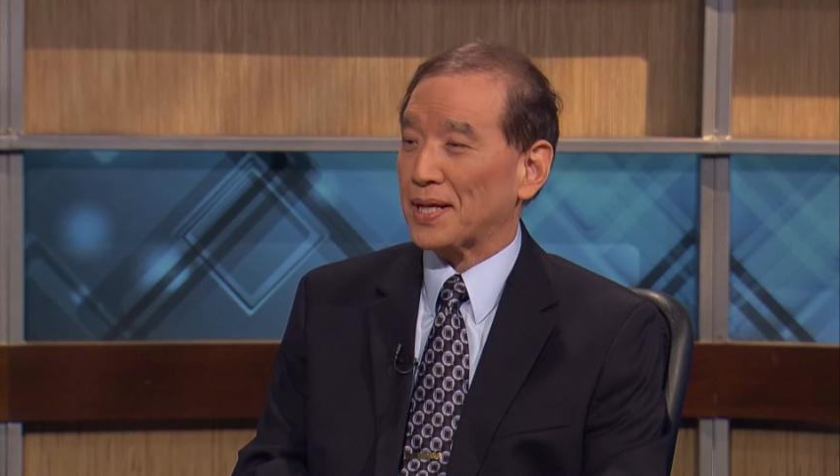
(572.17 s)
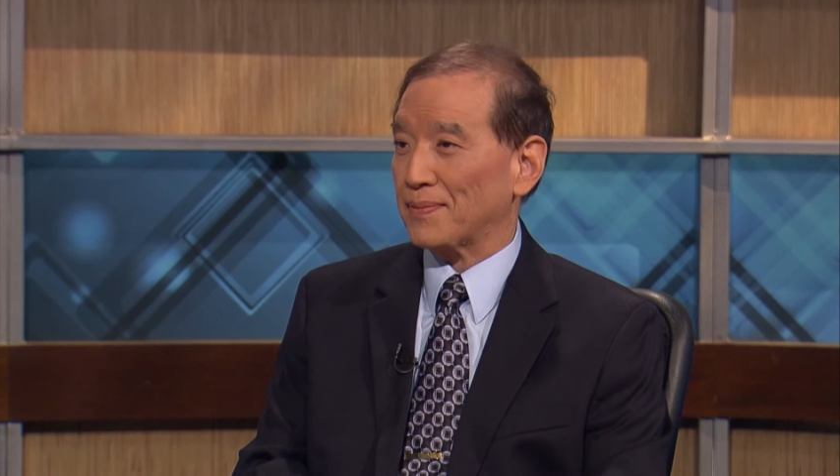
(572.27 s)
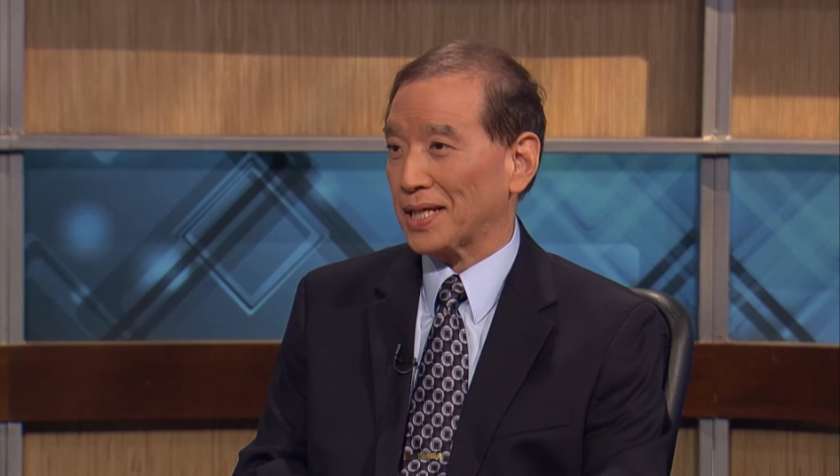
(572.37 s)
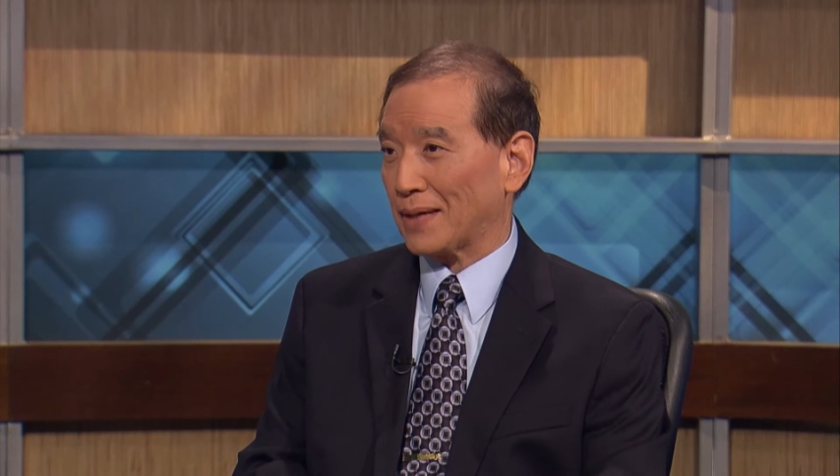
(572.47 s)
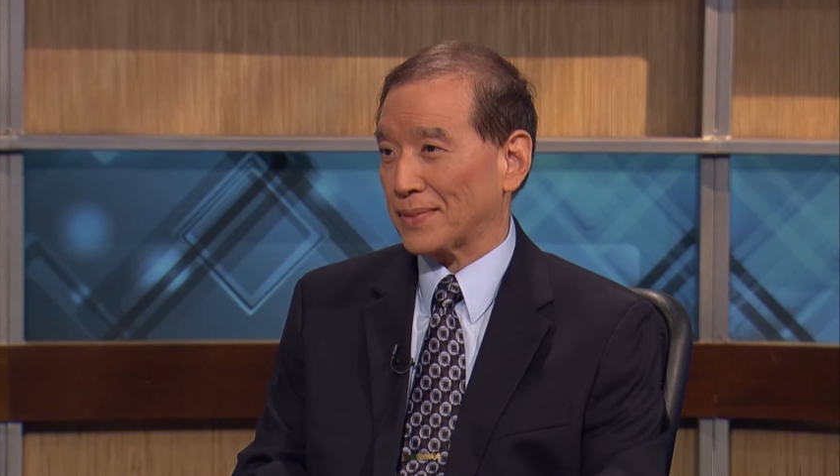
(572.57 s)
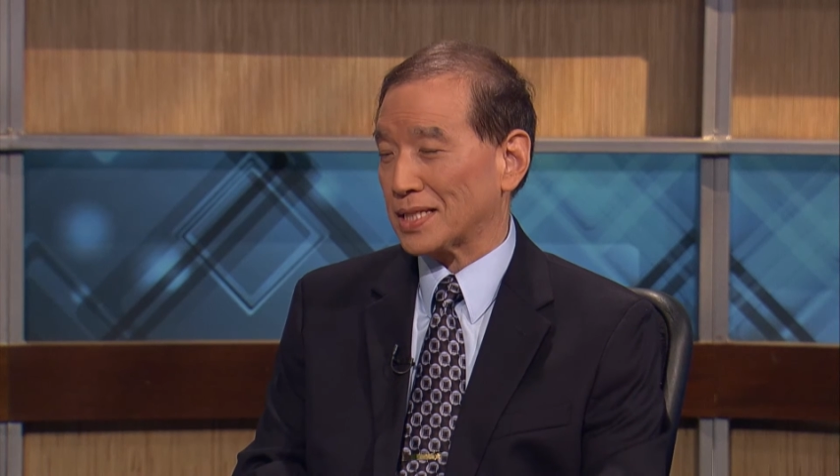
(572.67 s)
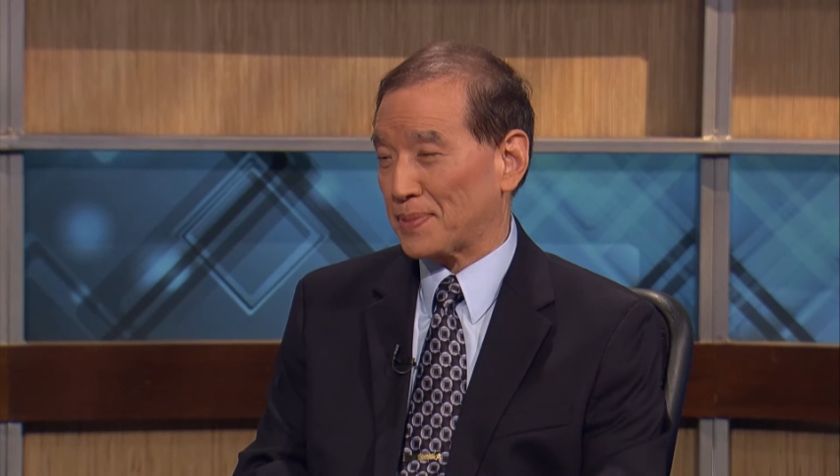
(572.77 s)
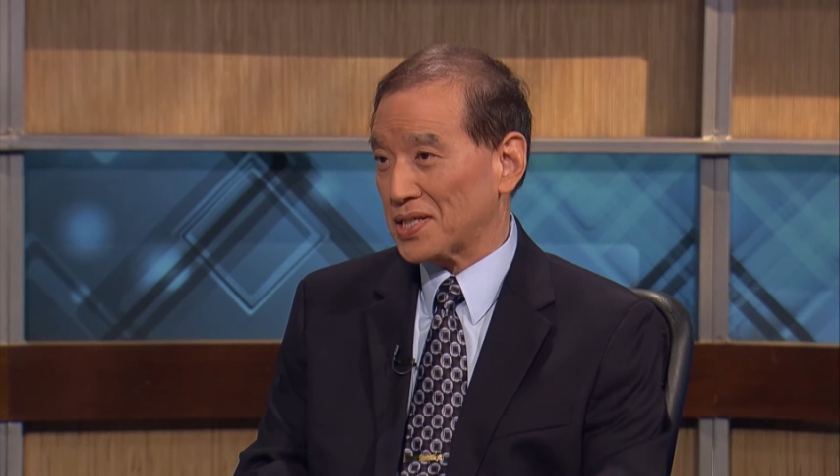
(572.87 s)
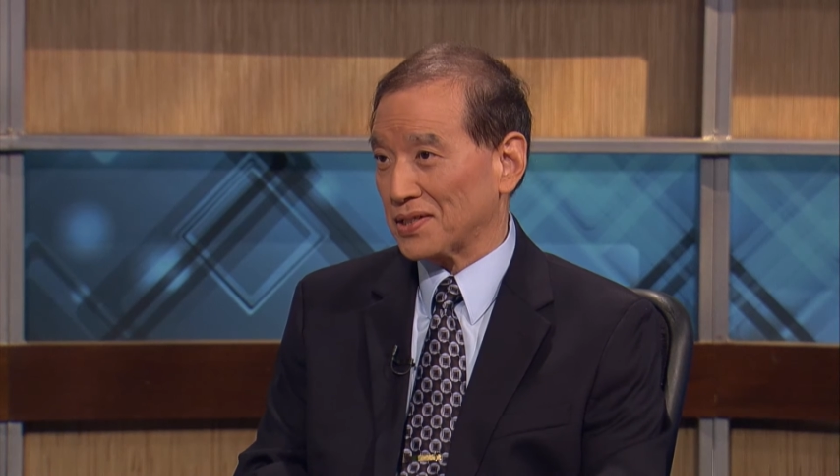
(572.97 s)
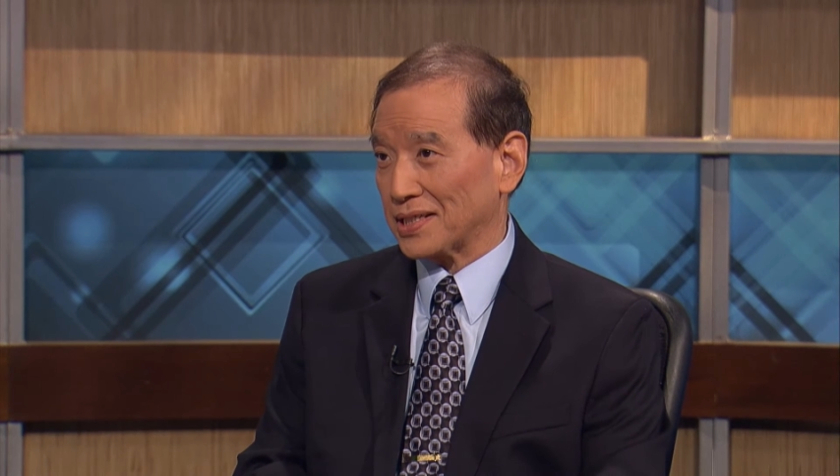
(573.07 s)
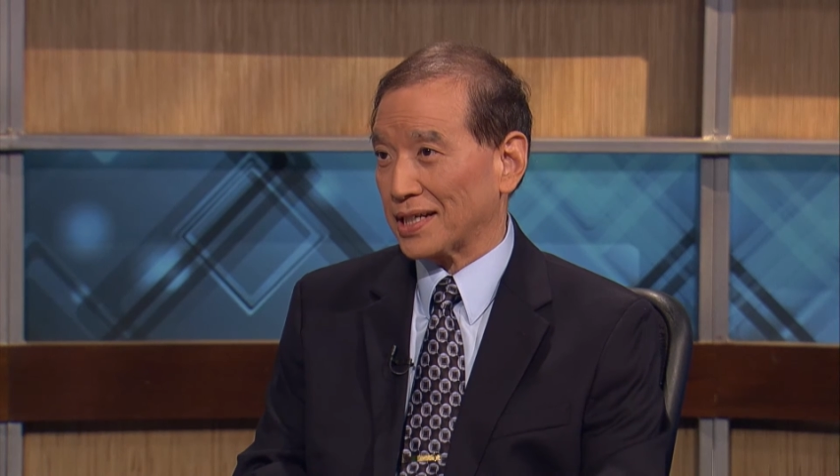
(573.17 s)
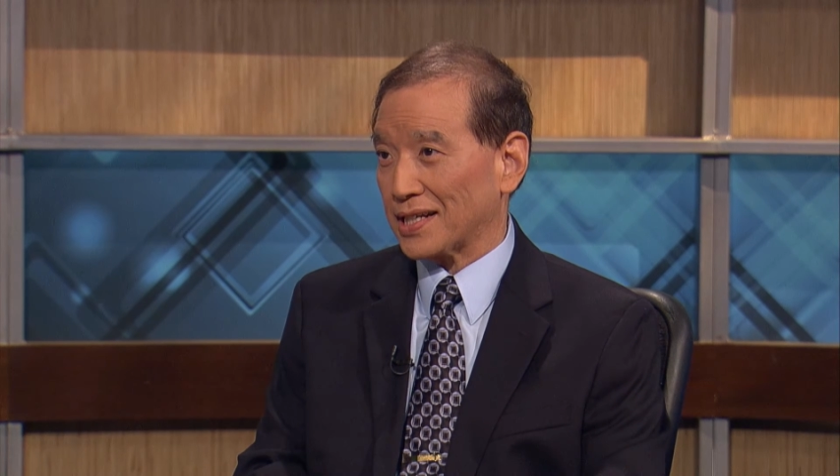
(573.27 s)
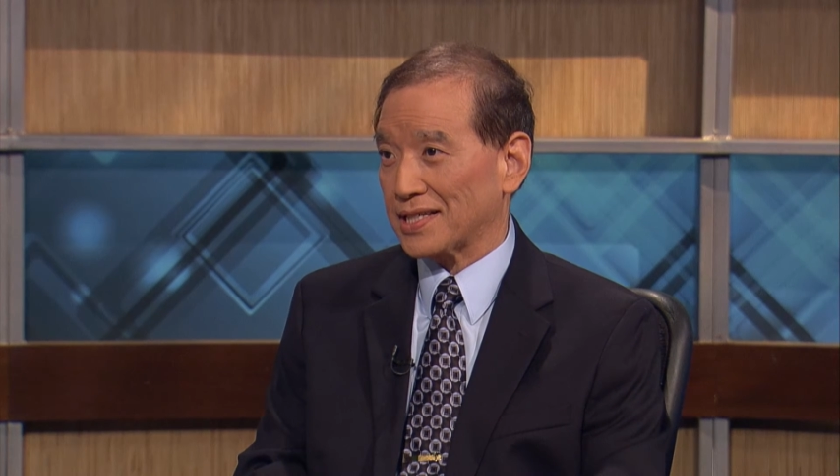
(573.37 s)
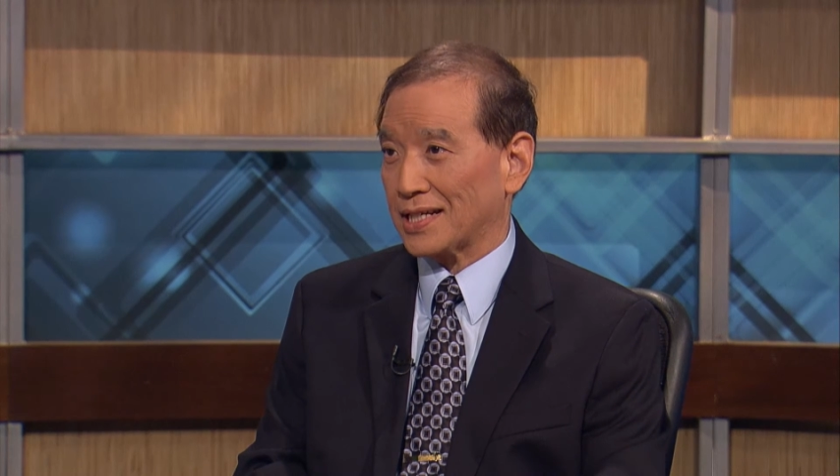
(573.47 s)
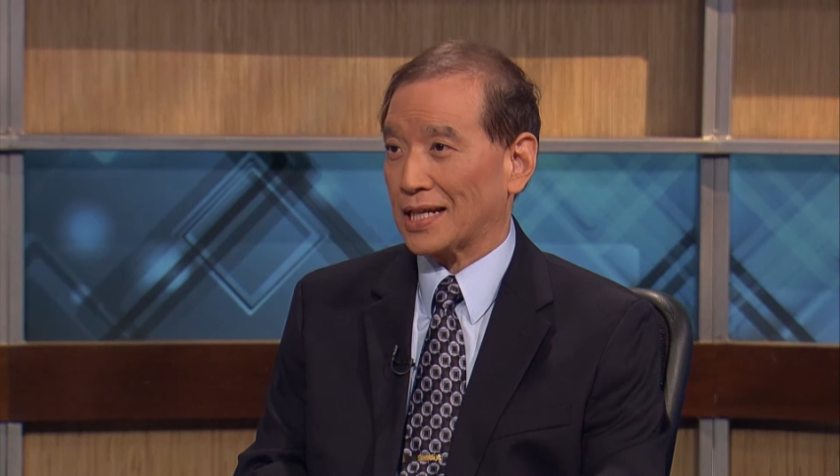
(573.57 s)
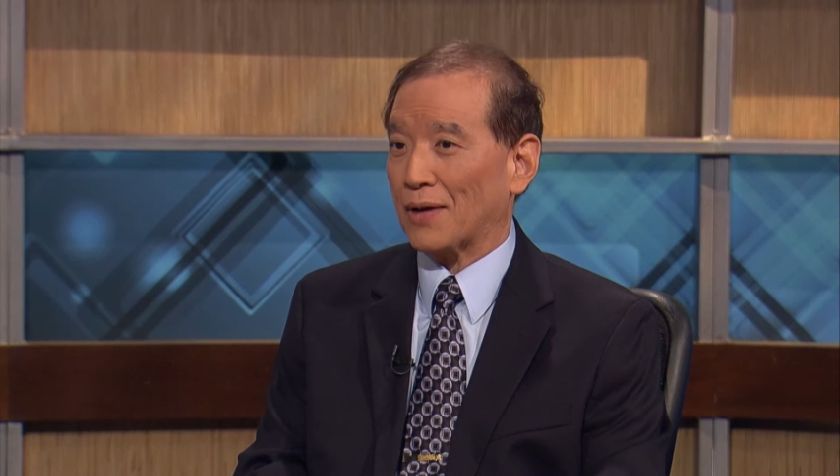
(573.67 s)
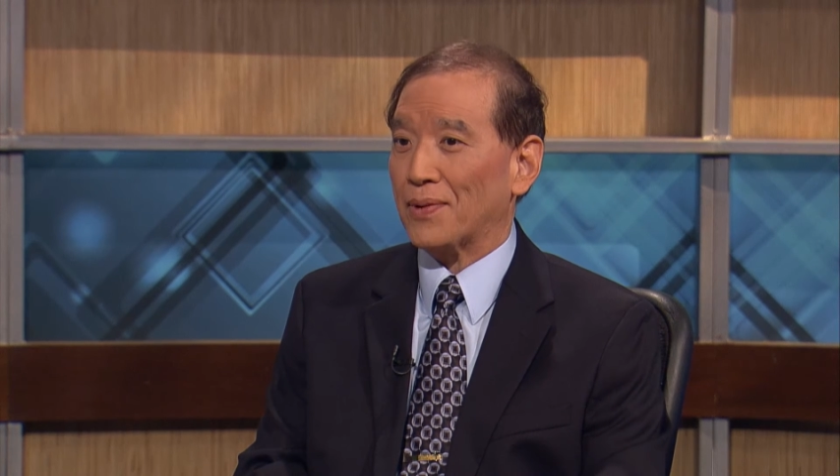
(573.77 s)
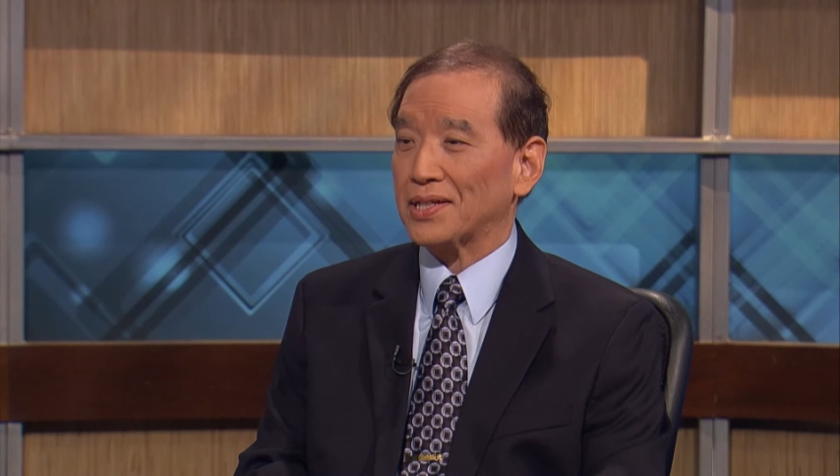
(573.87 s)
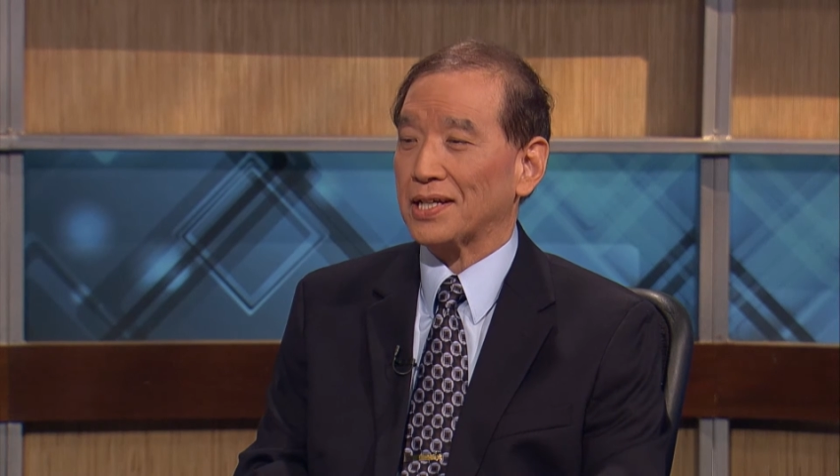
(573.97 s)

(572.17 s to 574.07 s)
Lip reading: became the specialty, I decided I want